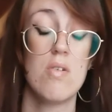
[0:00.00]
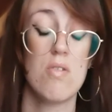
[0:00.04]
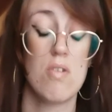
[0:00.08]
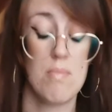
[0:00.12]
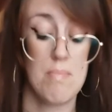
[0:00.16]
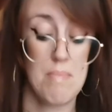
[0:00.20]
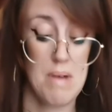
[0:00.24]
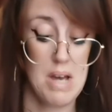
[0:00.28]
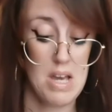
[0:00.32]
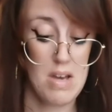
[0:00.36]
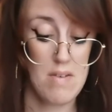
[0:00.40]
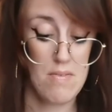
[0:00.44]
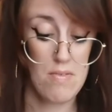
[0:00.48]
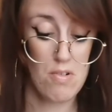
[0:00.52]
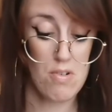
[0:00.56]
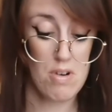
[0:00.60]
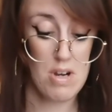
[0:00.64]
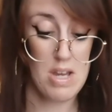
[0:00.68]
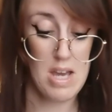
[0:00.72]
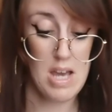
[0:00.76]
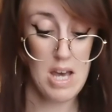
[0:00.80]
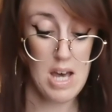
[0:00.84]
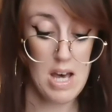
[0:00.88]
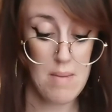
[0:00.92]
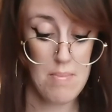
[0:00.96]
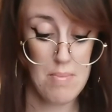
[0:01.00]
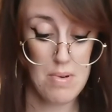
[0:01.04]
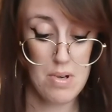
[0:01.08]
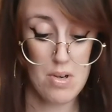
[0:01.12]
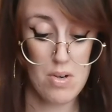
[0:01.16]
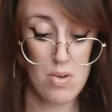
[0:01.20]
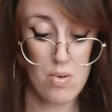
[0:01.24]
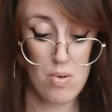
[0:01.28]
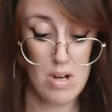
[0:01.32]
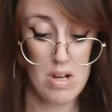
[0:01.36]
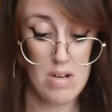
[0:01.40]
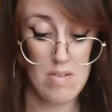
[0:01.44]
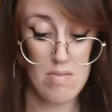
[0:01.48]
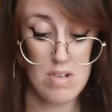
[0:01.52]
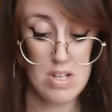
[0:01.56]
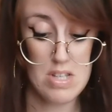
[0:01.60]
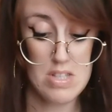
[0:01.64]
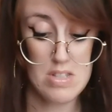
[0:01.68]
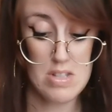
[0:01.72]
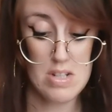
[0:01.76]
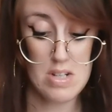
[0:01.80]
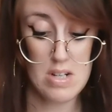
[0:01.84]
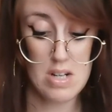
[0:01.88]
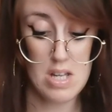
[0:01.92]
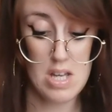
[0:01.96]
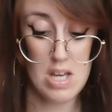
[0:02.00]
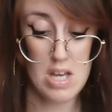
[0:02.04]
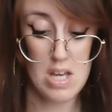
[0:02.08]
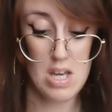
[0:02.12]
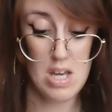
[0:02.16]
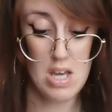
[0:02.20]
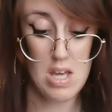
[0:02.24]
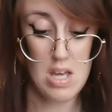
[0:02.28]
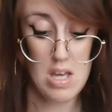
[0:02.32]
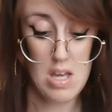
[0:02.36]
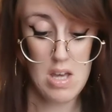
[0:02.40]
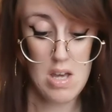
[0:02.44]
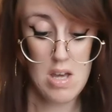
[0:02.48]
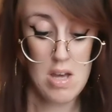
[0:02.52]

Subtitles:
or it may have already happened quite recently.